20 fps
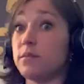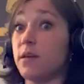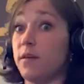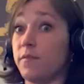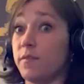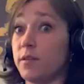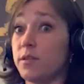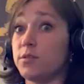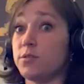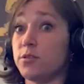that
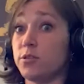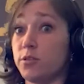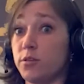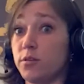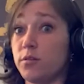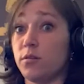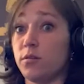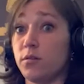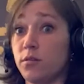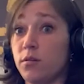
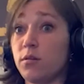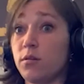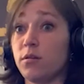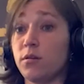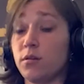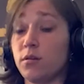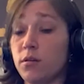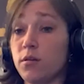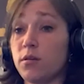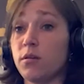you
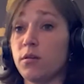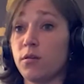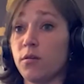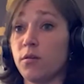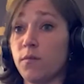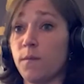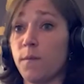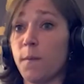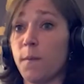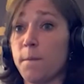can see that we
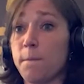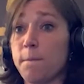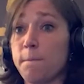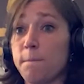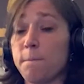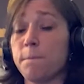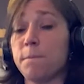put a lot of